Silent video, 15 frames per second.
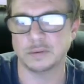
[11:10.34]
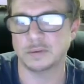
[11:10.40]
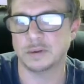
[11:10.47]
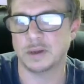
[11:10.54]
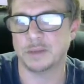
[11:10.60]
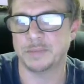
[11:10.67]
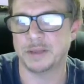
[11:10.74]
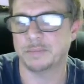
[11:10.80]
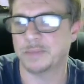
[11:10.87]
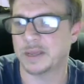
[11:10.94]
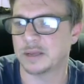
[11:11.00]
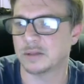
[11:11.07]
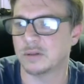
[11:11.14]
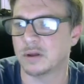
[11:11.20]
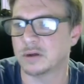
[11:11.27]
I mean,
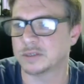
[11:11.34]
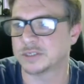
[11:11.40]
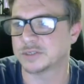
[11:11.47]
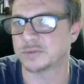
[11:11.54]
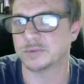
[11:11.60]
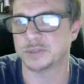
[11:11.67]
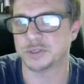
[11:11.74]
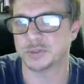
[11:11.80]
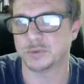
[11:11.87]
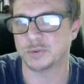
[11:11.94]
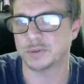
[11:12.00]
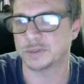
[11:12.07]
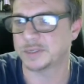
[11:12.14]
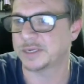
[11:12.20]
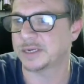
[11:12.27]
make a long story
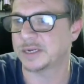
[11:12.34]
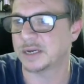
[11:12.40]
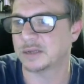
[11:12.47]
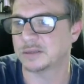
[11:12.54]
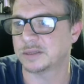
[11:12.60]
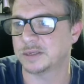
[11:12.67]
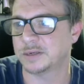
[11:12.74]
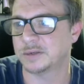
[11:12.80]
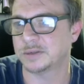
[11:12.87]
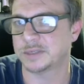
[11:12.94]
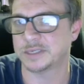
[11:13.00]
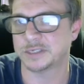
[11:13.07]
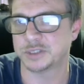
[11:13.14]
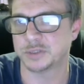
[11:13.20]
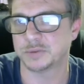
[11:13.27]
short, get out there,
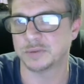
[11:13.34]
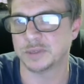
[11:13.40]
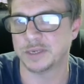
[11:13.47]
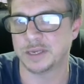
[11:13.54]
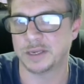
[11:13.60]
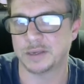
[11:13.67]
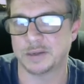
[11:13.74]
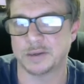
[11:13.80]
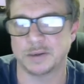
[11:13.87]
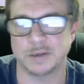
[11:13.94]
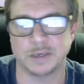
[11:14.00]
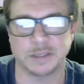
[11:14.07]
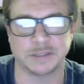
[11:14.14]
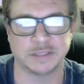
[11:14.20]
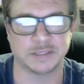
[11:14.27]
get your link,
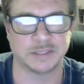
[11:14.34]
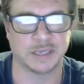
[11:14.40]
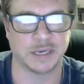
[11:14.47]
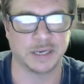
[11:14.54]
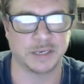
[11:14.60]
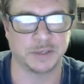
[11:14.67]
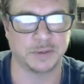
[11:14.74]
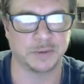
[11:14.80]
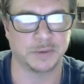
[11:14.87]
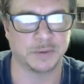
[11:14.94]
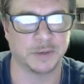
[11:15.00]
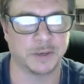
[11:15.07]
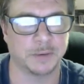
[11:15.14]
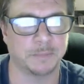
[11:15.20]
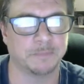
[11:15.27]
design your
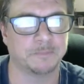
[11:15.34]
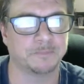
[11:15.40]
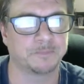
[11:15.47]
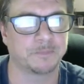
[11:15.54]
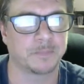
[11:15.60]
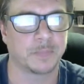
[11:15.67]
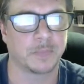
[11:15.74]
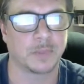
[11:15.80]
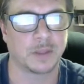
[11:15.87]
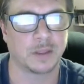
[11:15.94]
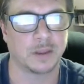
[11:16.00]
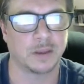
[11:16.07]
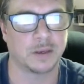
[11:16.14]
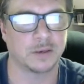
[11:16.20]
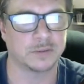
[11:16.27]

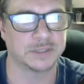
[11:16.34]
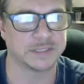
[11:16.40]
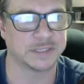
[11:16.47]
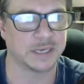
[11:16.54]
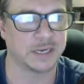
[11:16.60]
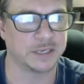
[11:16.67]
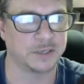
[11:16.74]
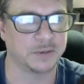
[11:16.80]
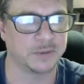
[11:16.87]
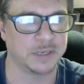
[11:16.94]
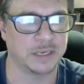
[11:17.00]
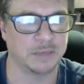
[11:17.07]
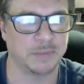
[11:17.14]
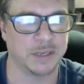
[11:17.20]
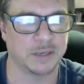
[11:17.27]
design your
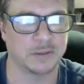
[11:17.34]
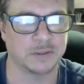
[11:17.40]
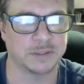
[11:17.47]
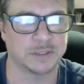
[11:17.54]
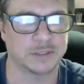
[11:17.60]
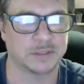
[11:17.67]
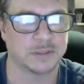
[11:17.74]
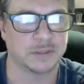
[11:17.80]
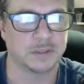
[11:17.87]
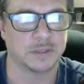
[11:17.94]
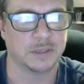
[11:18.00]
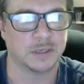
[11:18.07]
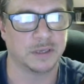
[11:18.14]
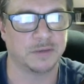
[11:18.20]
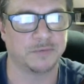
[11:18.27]
emails
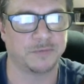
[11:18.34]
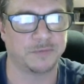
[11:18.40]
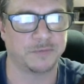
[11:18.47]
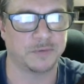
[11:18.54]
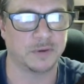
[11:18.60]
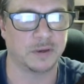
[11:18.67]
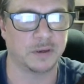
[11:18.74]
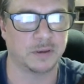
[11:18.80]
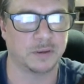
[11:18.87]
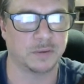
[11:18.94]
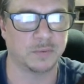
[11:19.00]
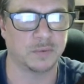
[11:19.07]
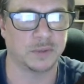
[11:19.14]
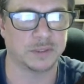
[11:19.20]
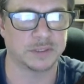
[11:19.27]
if you
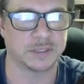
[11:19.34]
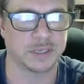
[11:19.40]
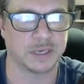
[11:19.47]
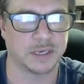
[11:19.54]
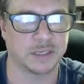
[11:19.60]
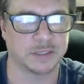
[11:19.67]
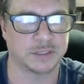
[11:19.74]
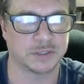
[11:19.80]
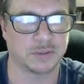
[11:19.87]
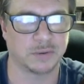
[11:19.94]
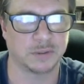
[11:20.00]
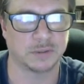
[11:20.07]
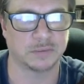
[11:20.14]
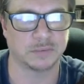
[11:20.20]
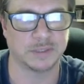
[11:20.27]
want to kind of
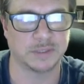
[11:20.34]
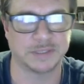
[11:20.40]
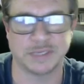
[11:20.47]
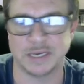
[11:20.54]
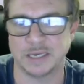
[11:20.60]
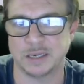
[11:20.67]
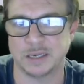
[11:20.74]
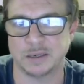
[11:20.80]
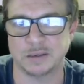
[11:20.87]
start attaining